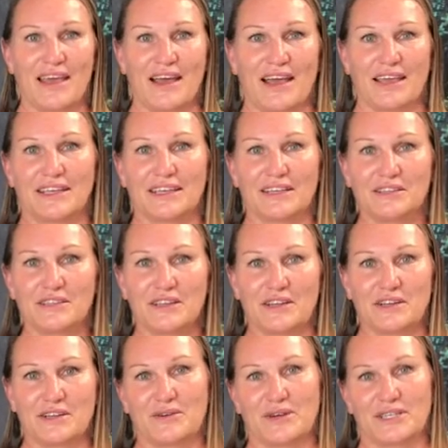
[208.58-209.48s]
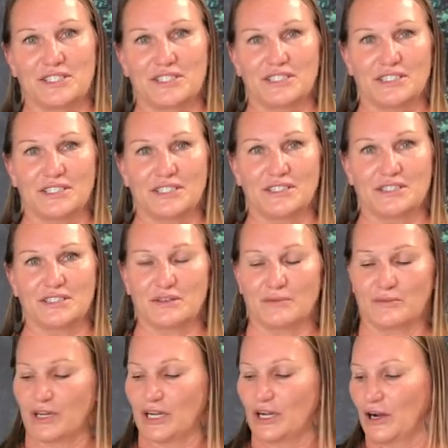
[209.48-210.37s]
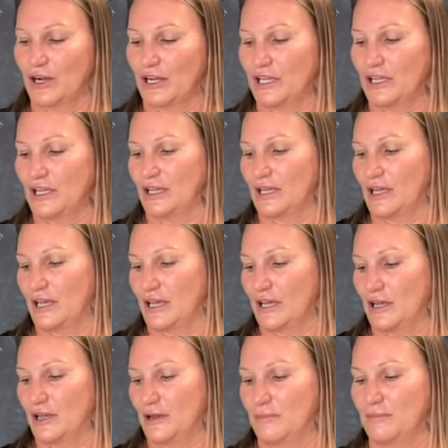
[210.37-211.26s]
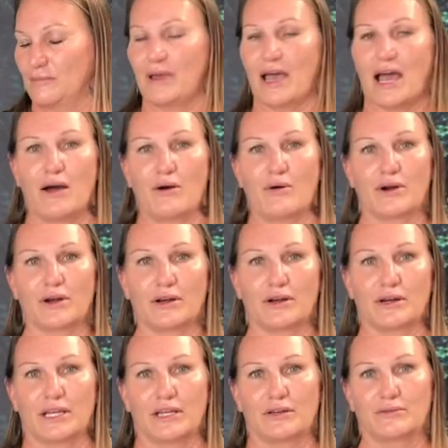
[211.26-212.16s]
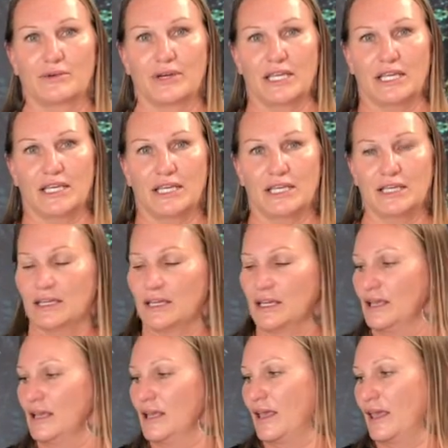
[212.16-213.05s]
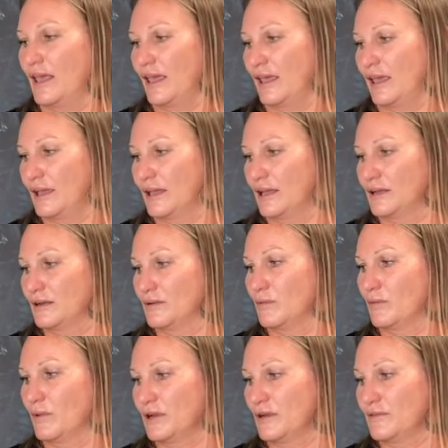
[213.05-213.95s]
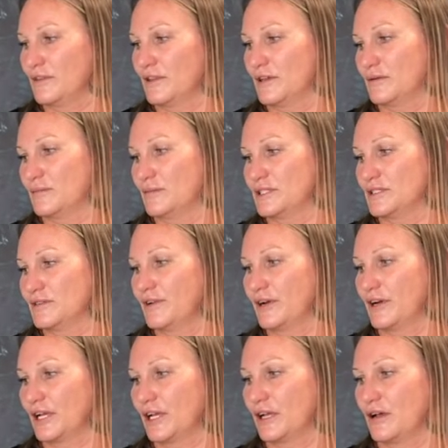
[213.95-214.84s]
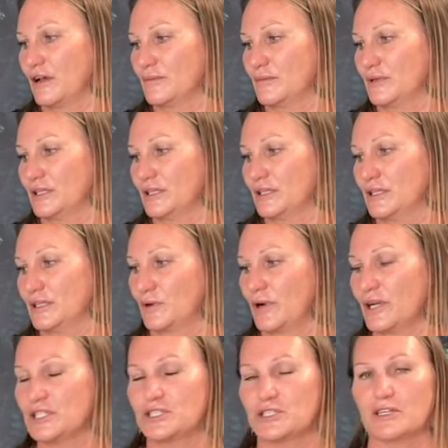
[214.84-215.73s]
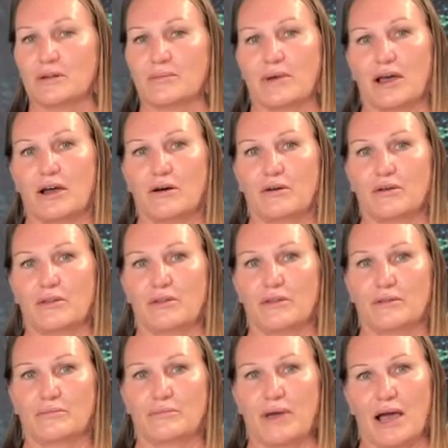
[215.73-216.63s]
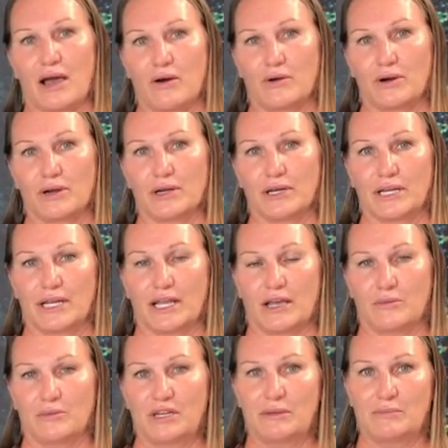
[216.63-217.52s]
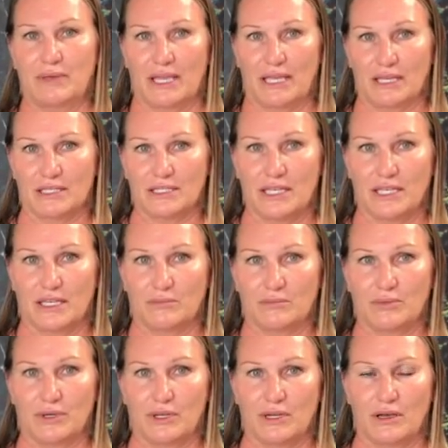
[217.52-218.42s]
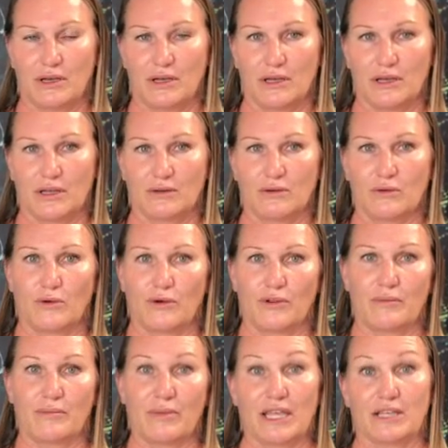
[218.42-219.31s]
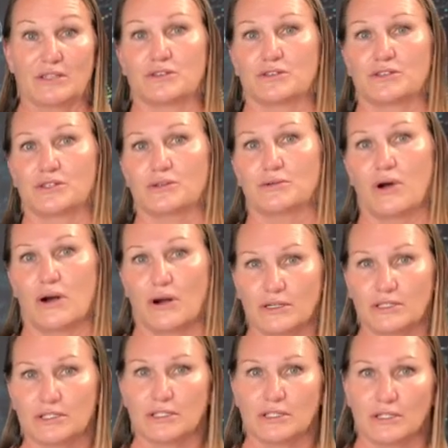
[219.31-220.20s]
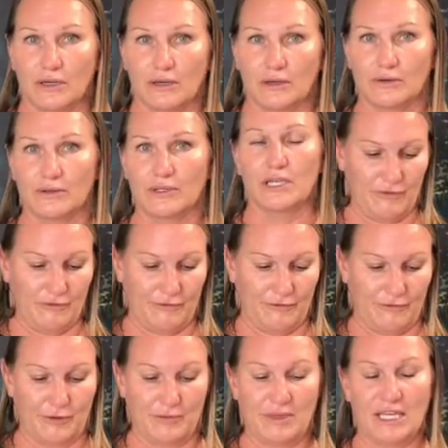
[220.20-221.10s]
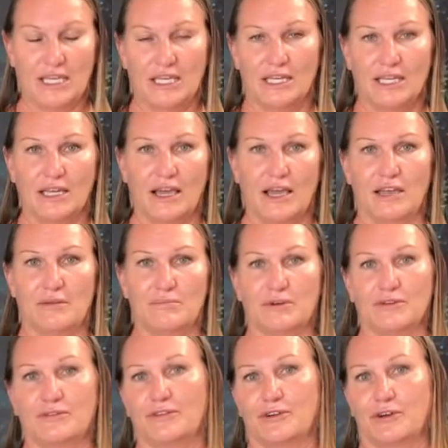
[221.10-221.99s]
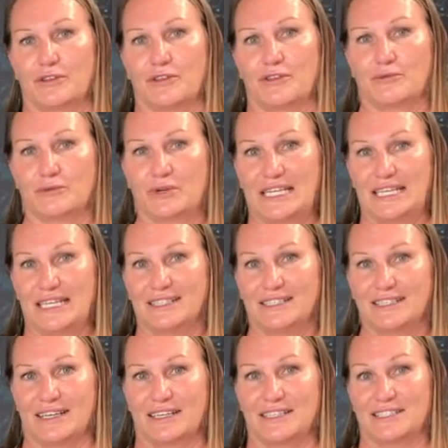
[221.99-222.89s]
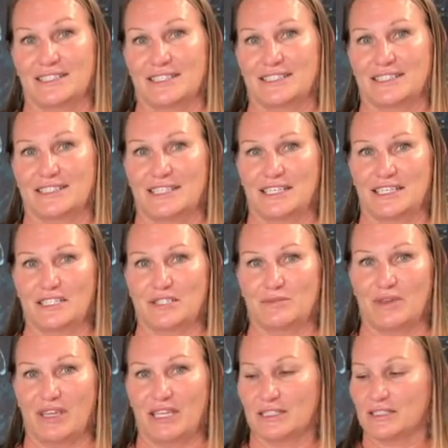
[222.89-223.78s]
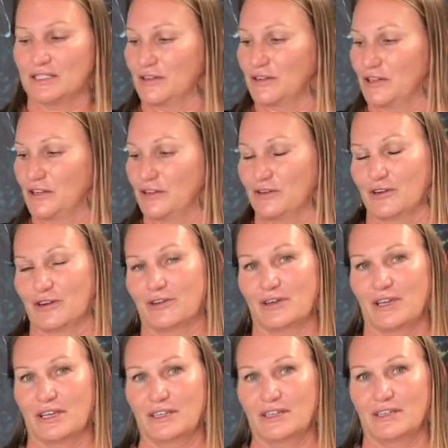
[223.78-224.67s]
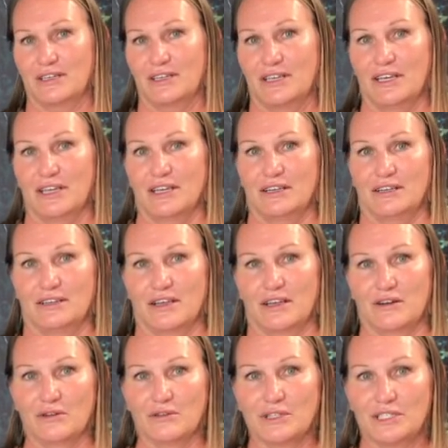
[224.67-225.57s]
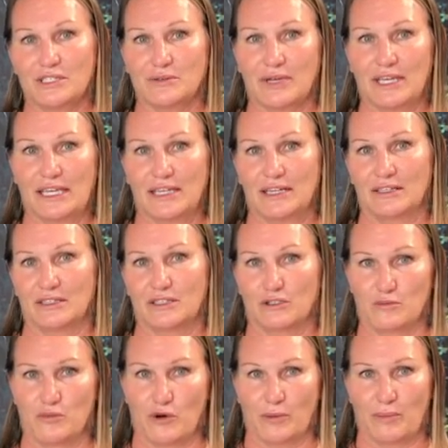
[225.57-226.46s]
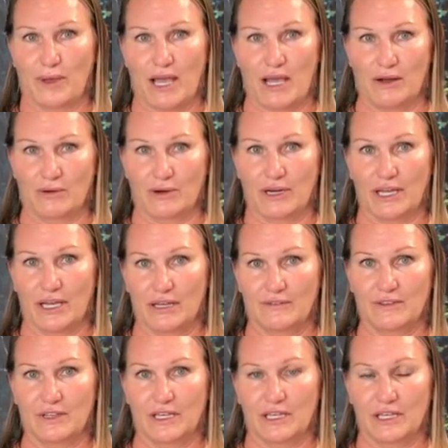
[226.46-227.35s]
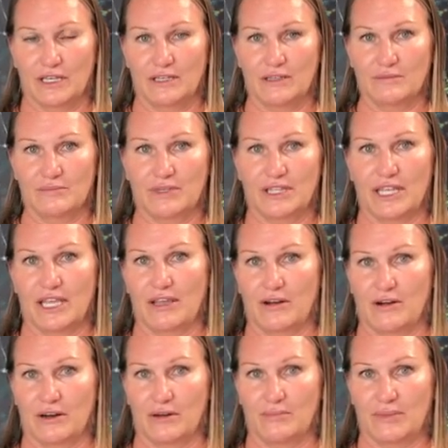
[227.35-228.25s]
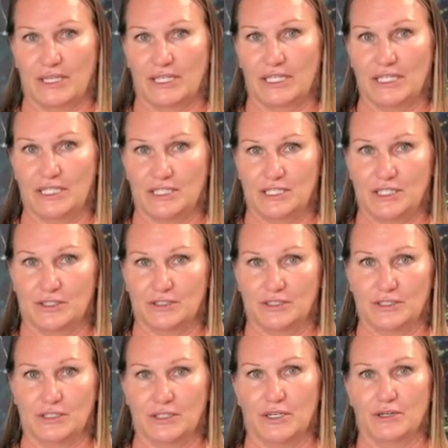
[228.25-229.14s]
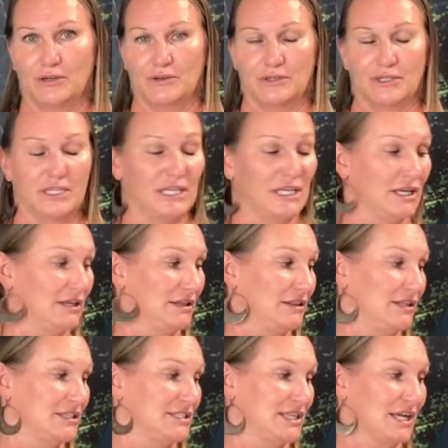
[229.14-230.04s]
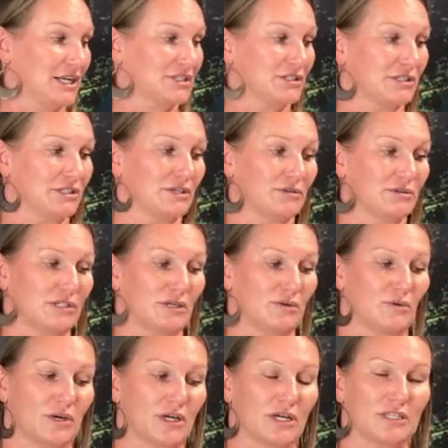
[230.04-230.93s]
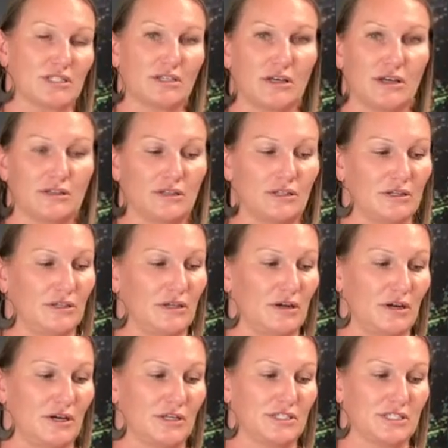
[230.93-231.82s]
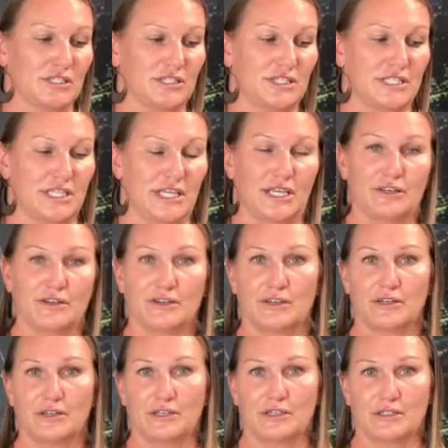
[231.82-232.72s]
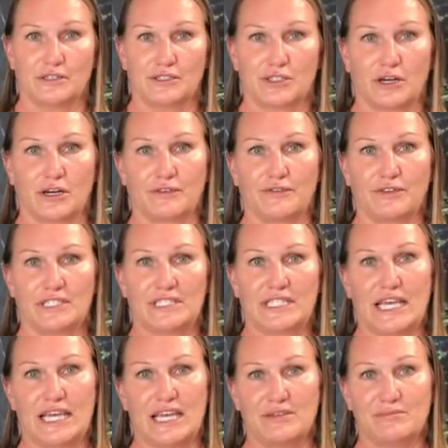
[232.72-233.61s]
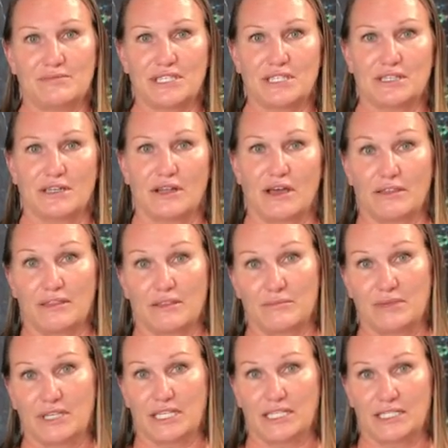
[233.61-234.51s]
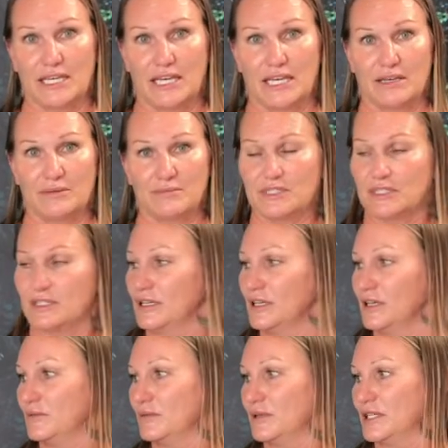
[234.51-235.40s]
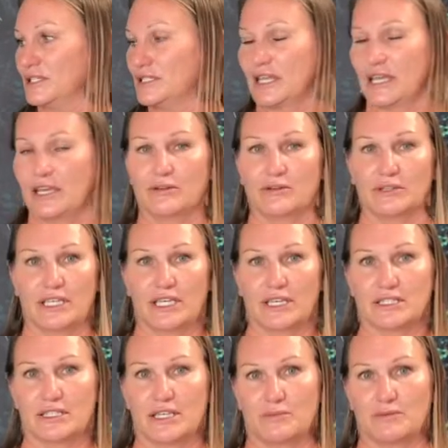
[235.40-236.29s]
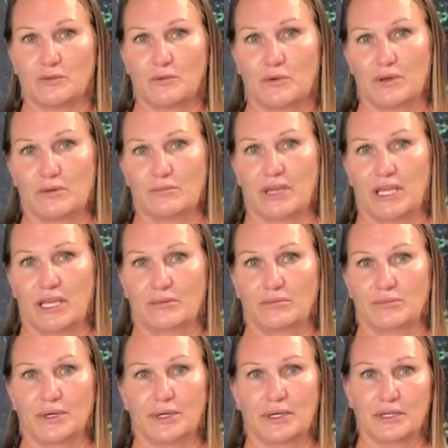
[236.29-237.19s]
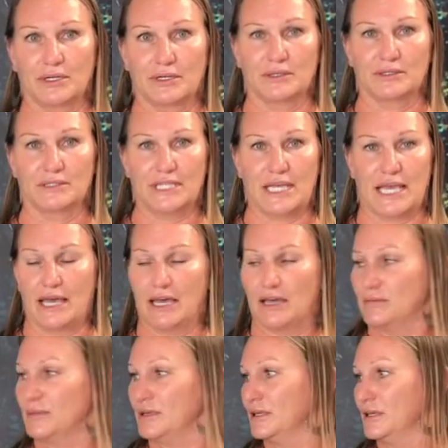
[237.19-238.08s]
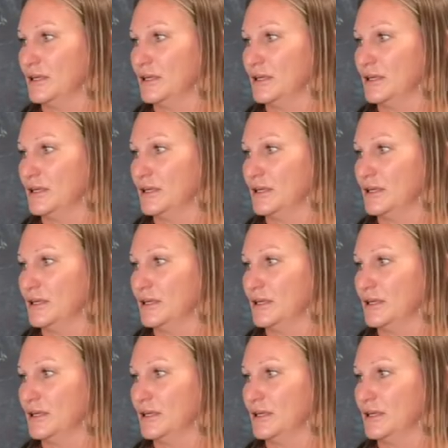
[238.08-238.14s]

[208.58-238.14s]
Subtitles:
I get a lot of questions regarding power and rigging, and one of them is a very common question about power and how many bands they can put on, or the bands are too hard to load. For me, I prefer 3 9/16 bands on a Euro gun. Not only do I get a little more power out of the gun, but they are a bit easier to load. This actually only works on the large standard shark fin tabs, not the mini tabs, because they only accept one band per tab.